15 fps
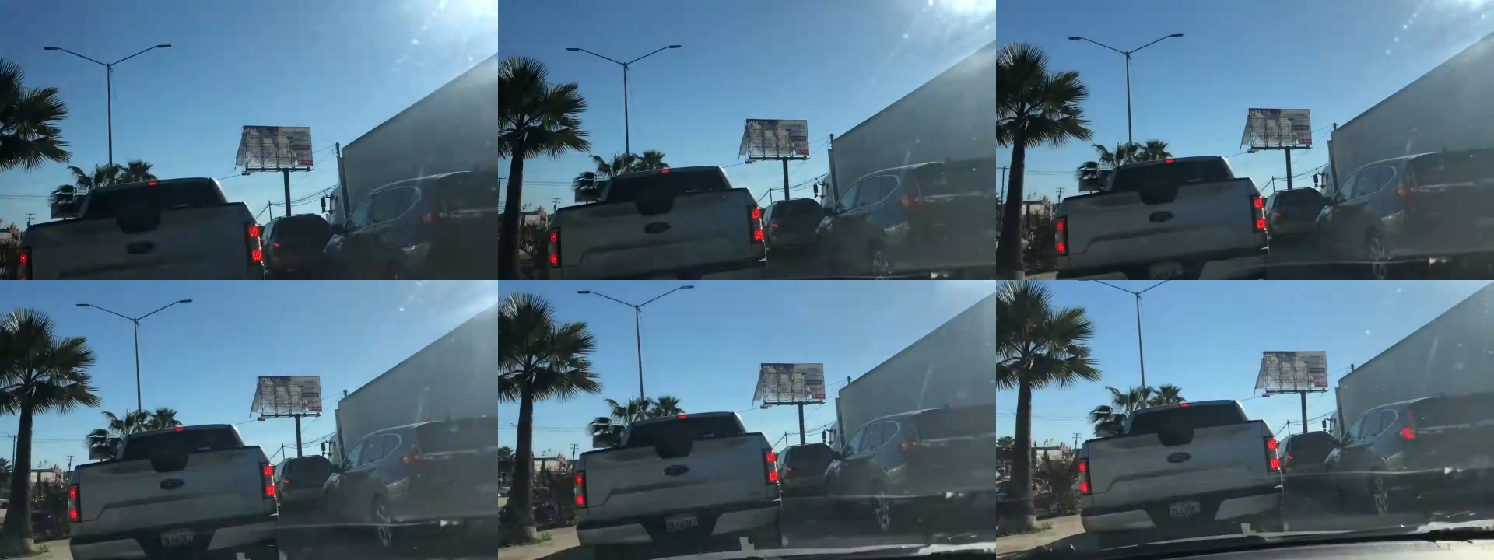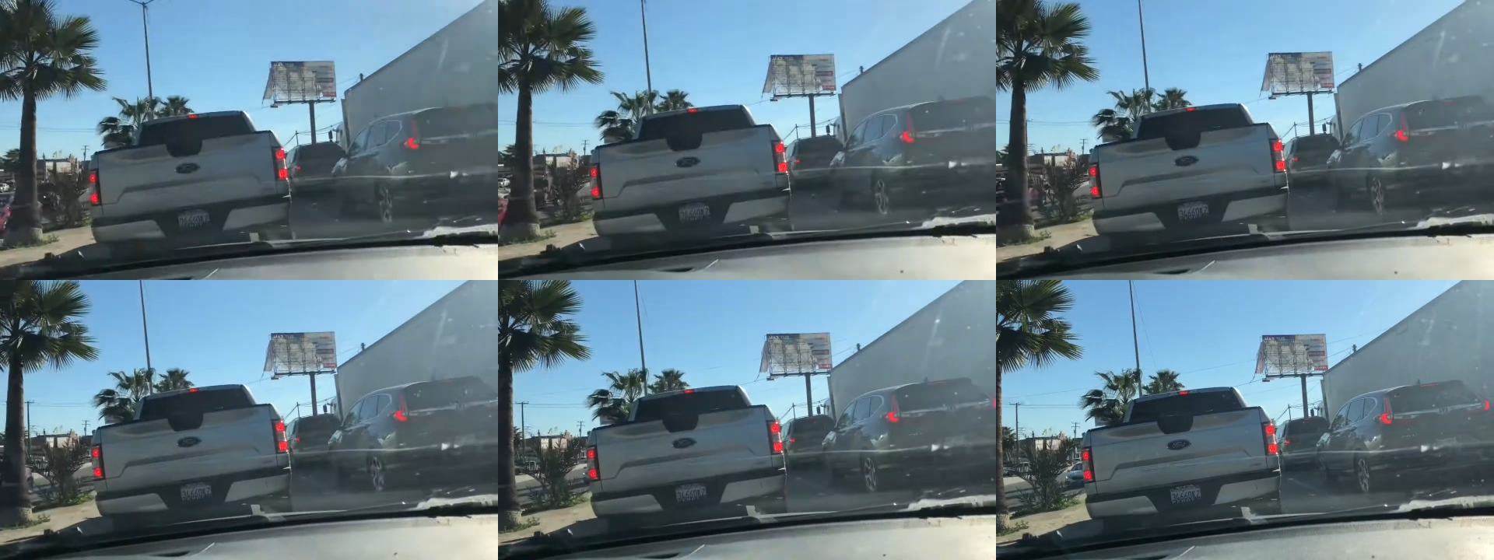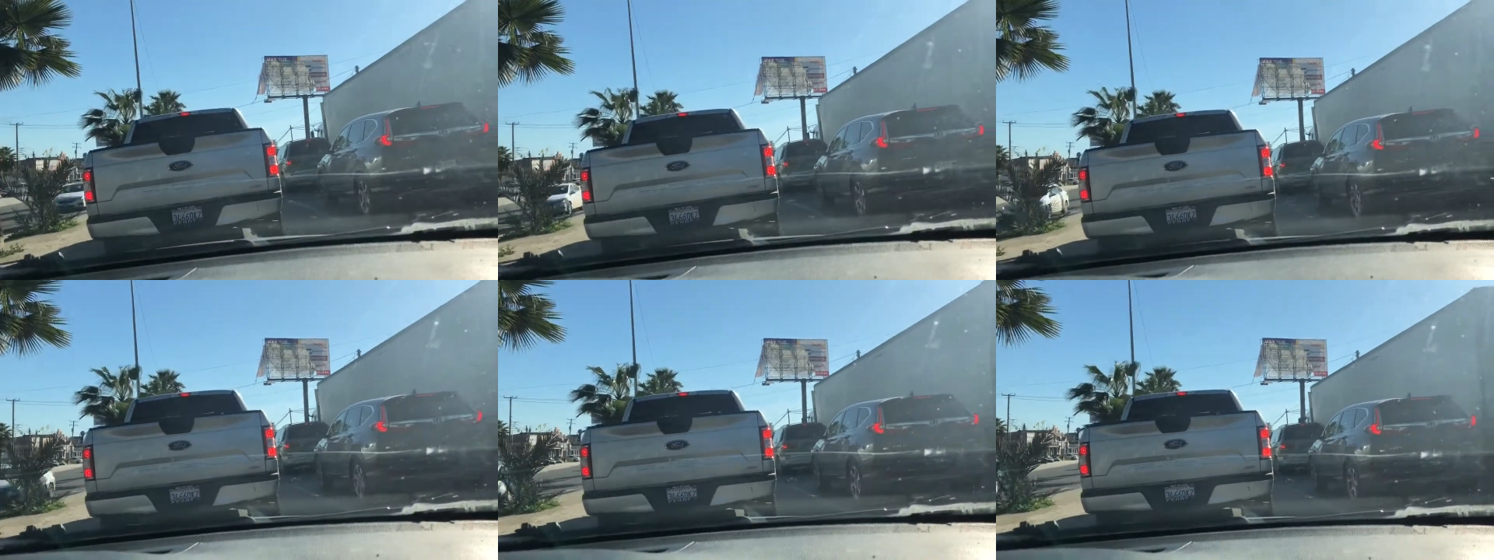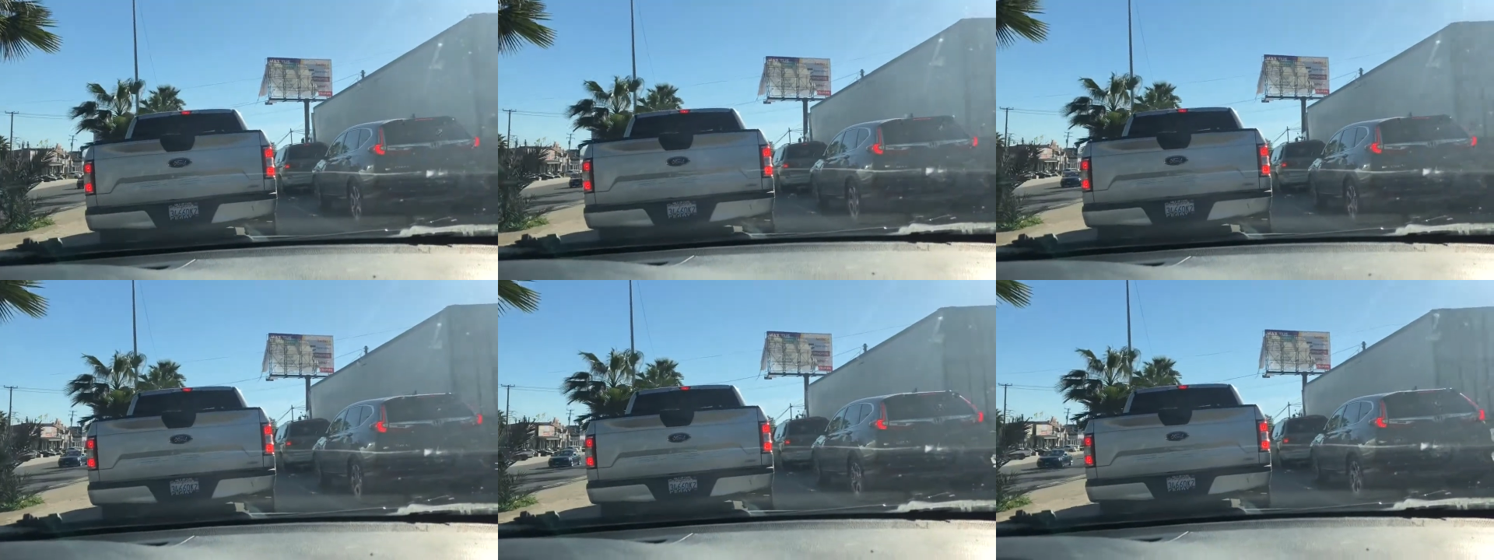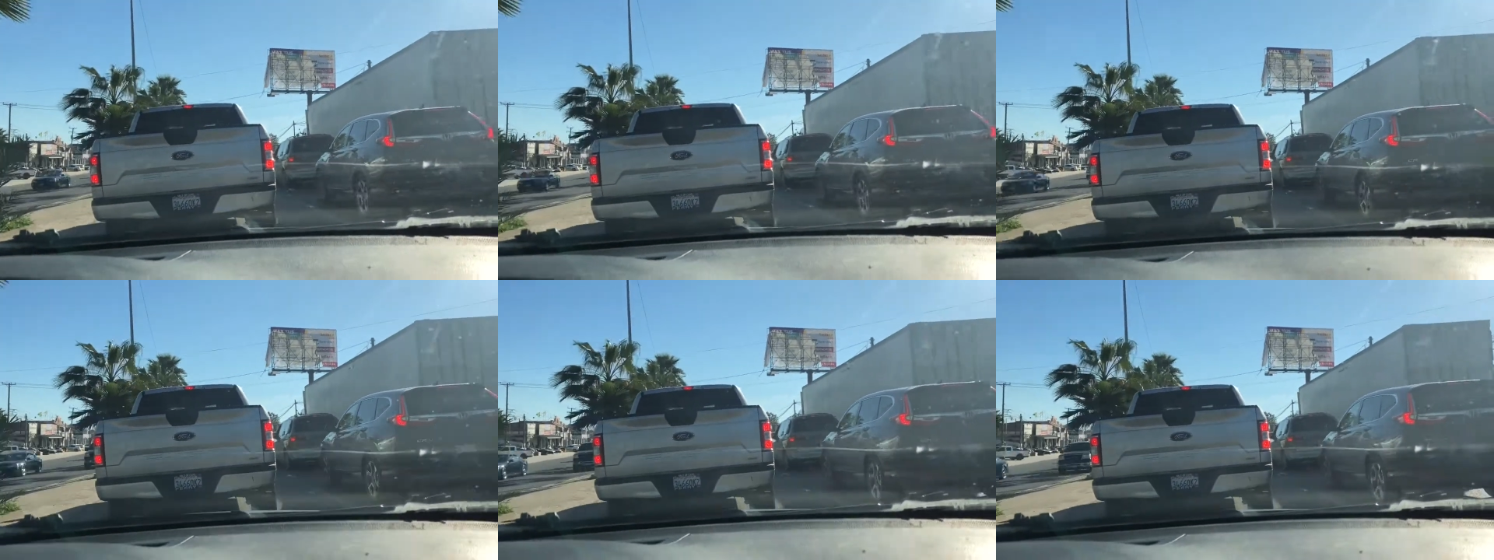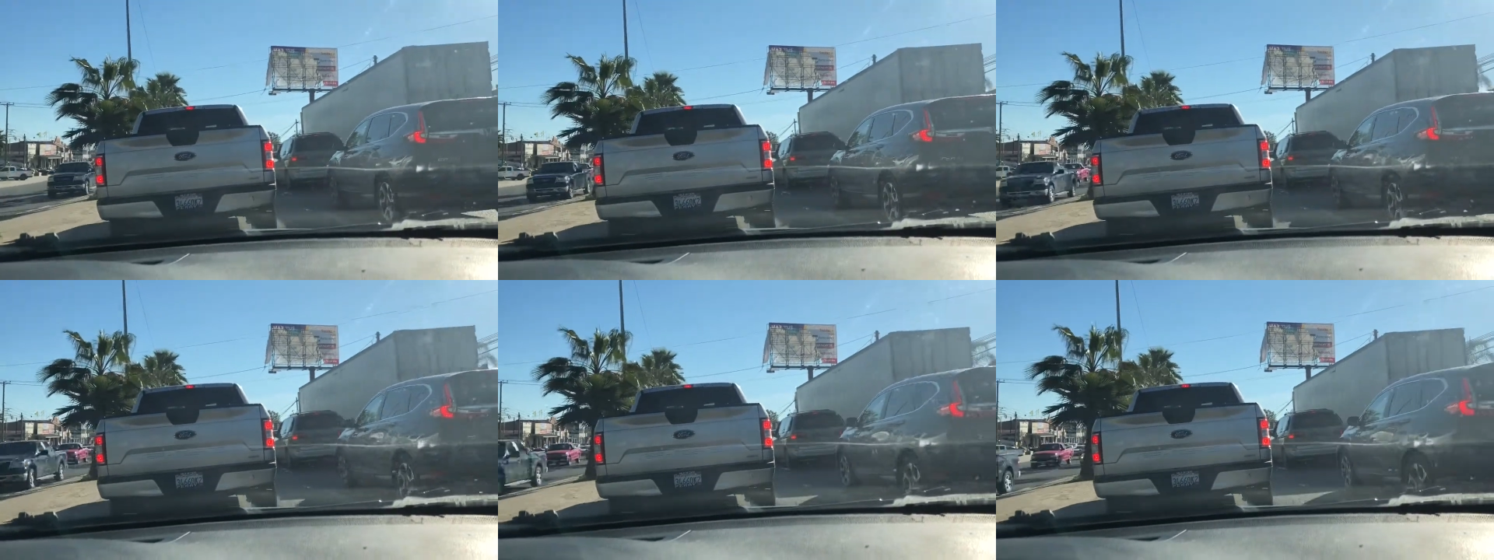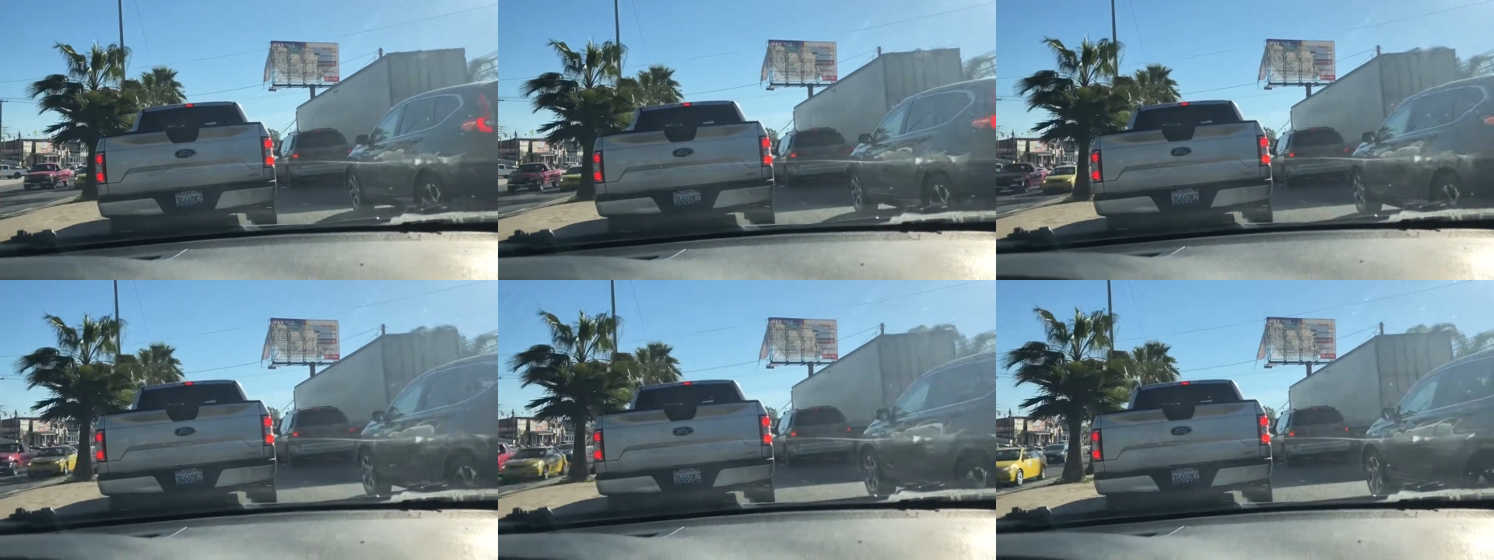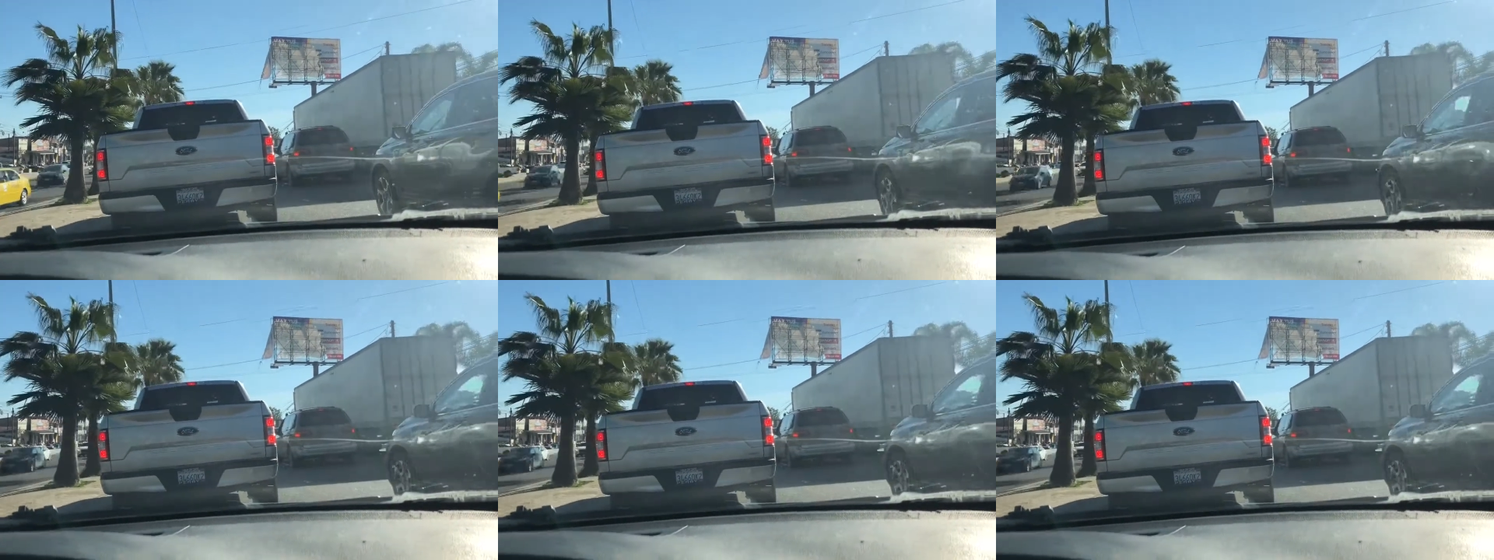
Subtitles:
(no speaker visible)